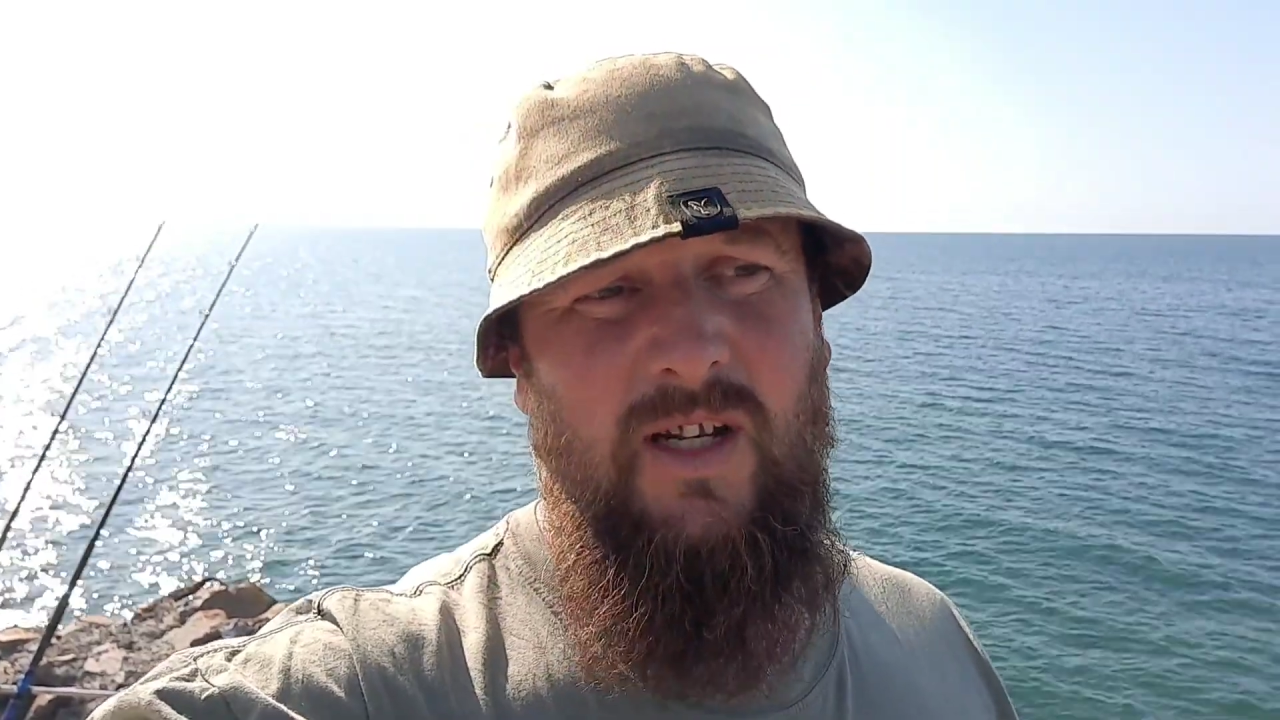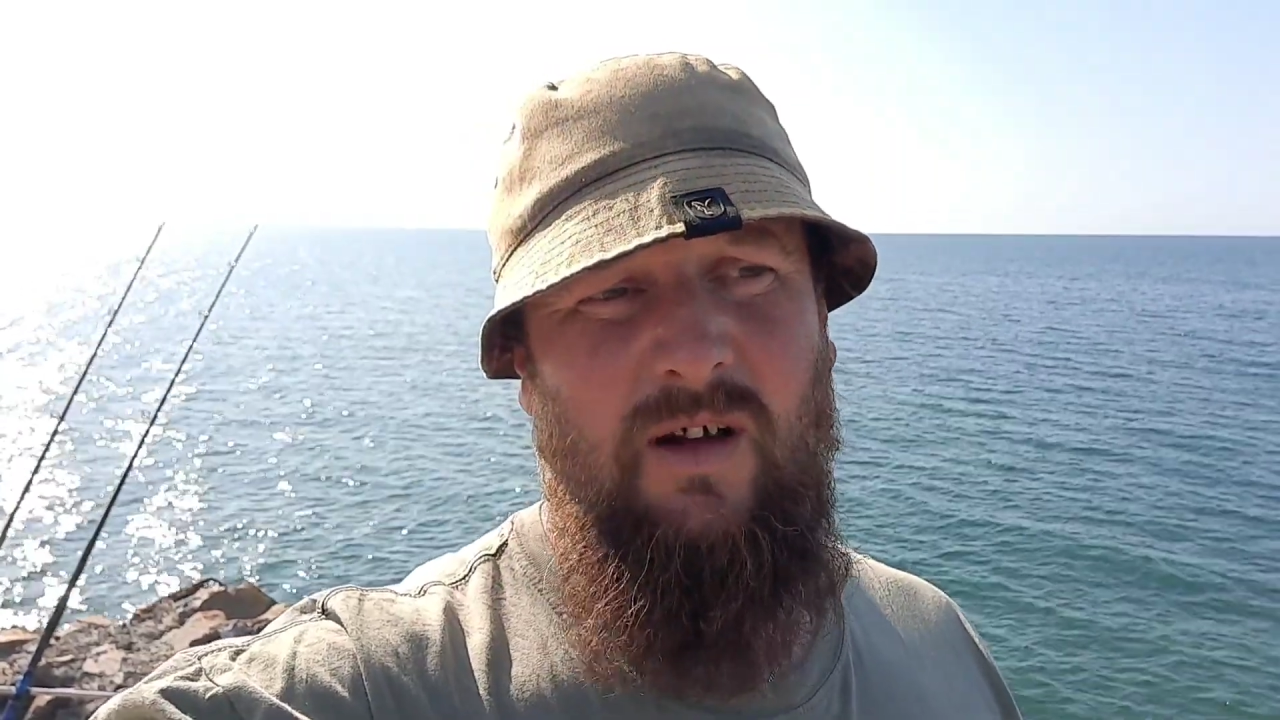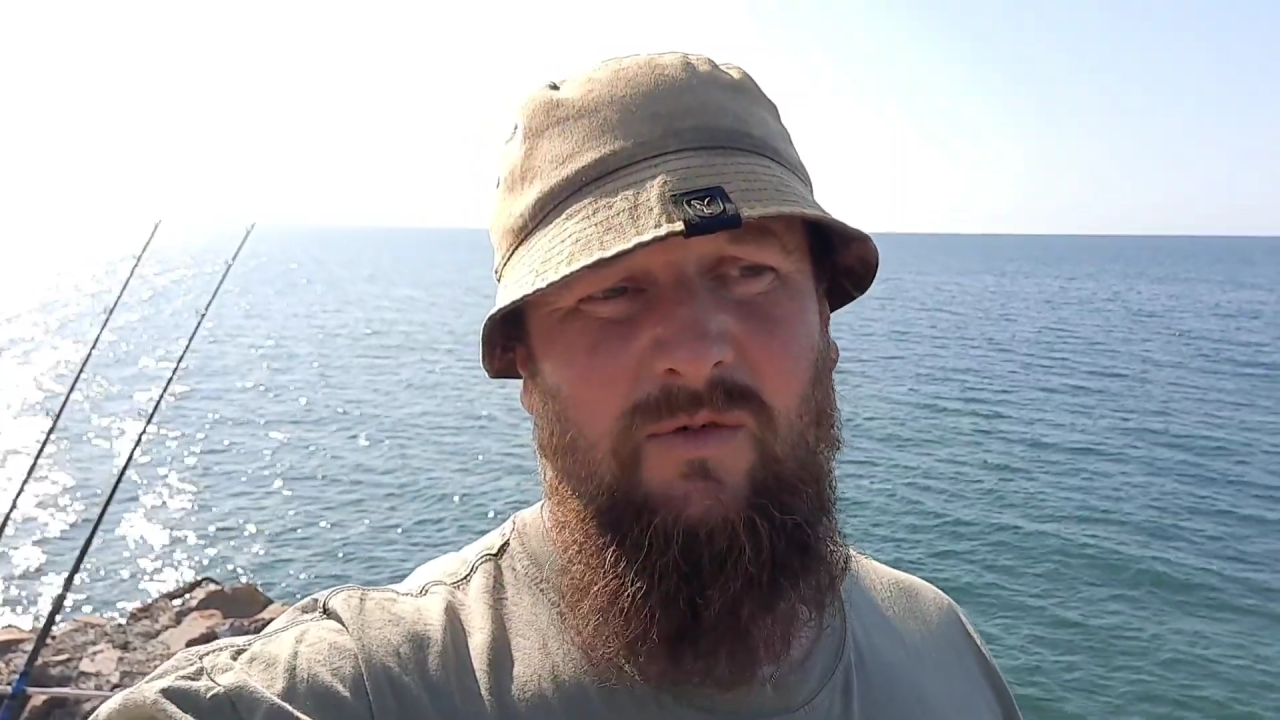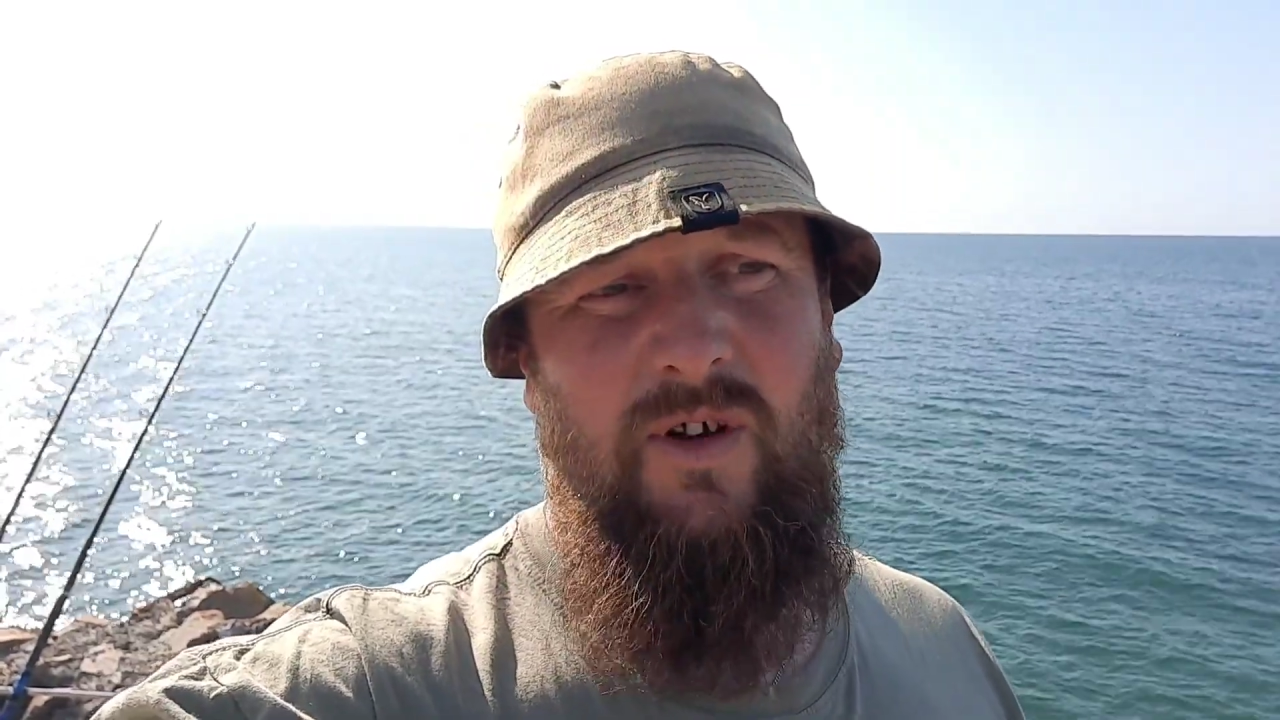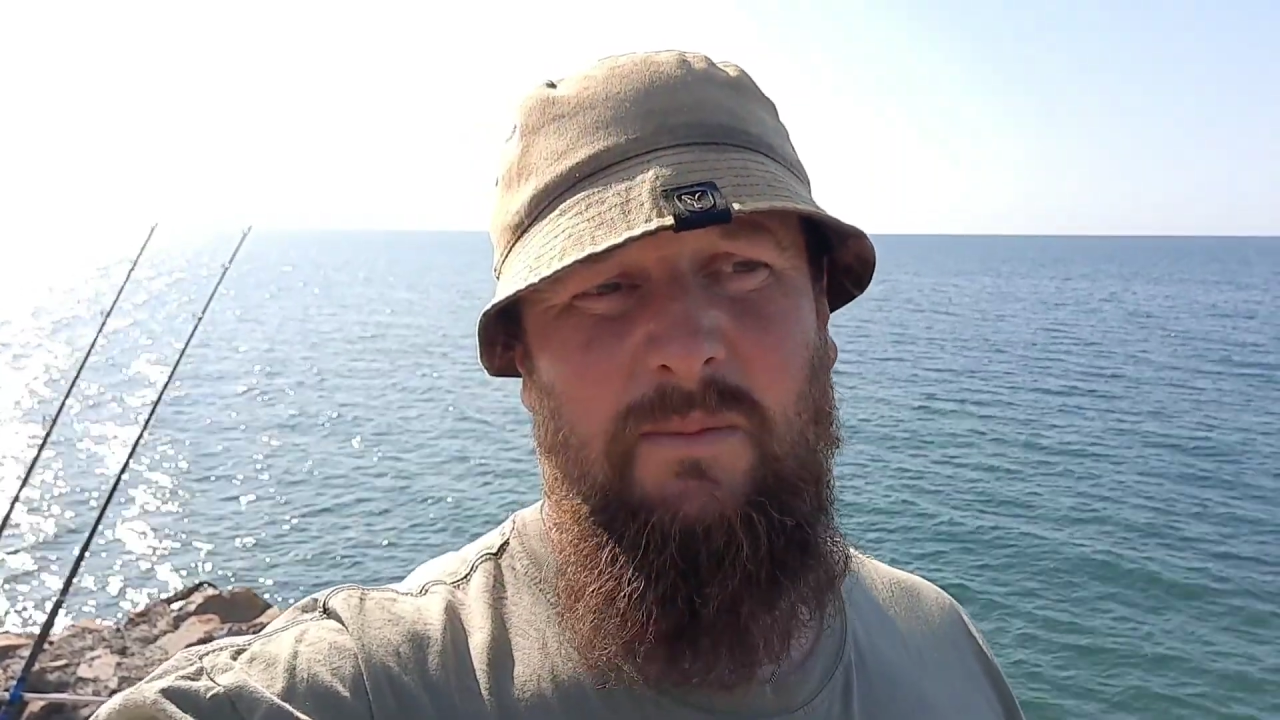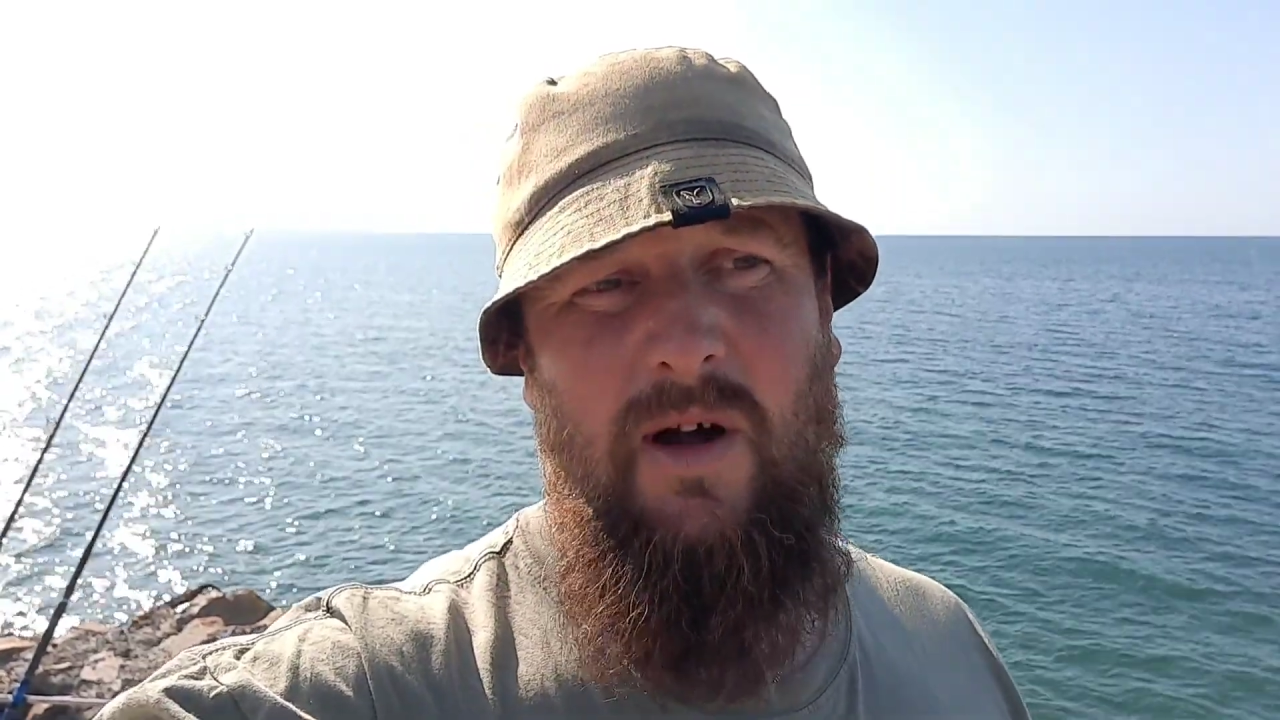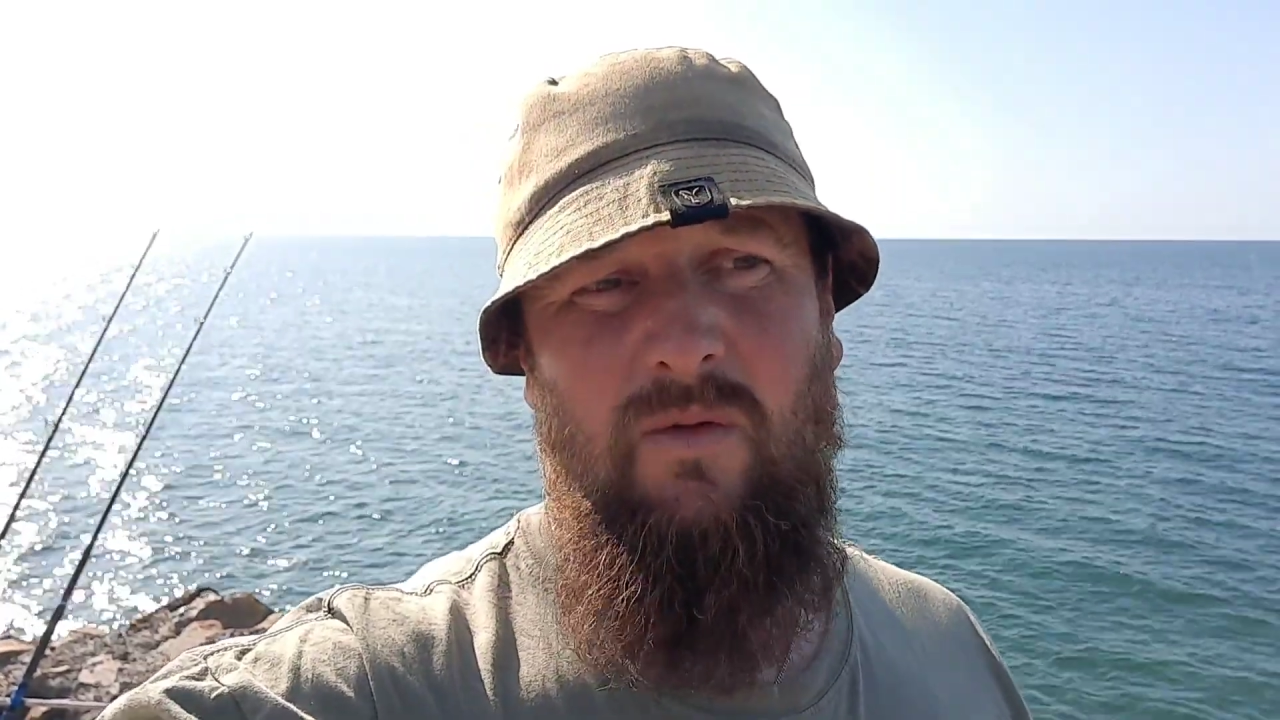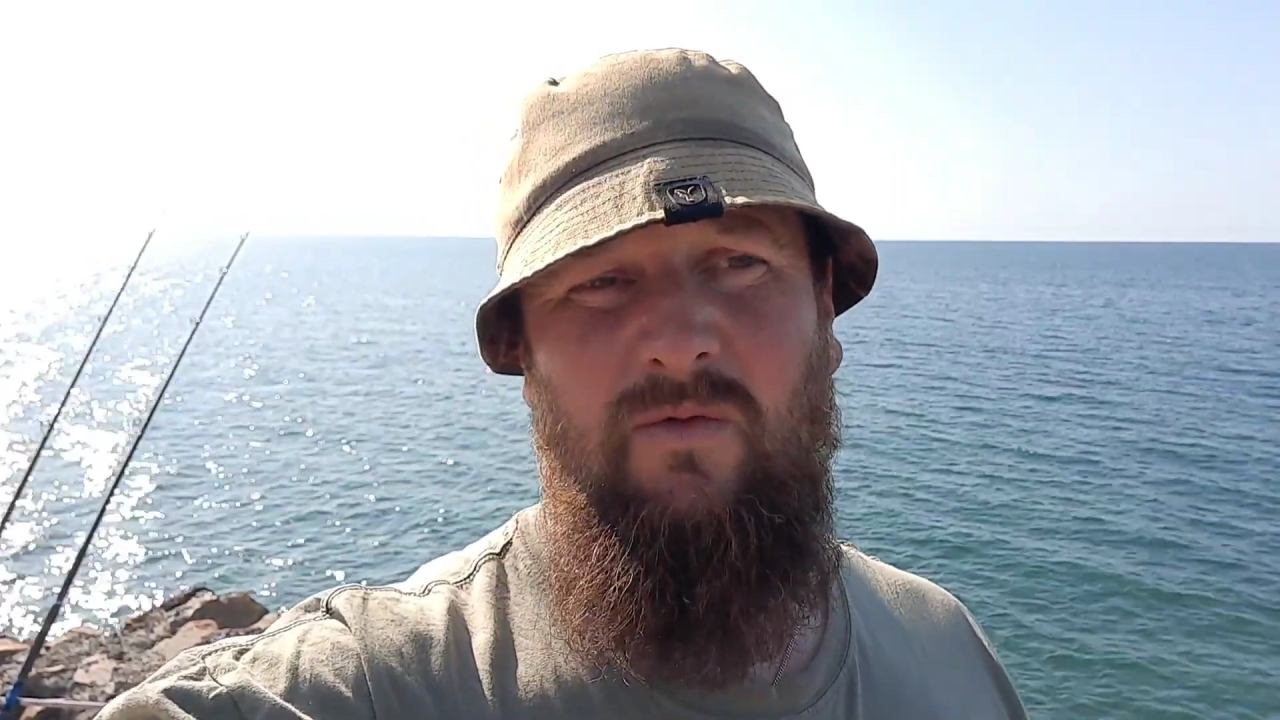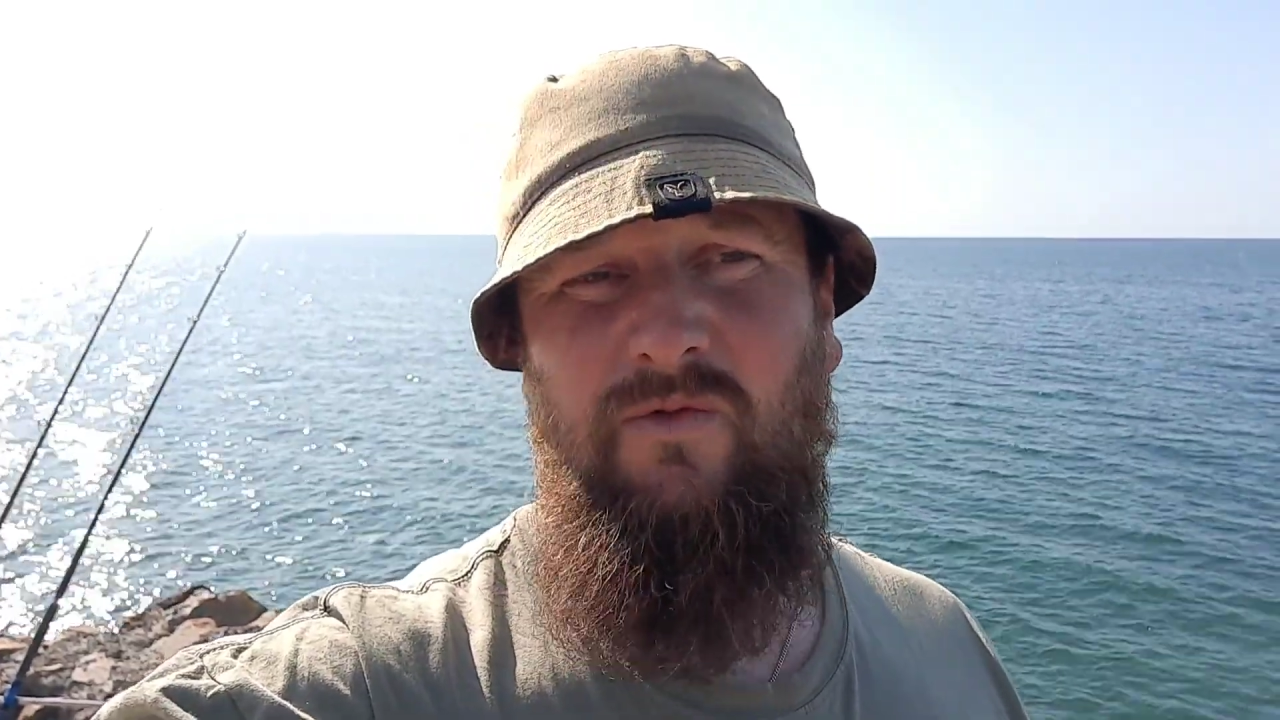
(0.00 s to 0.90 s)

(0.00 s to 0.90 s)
out for about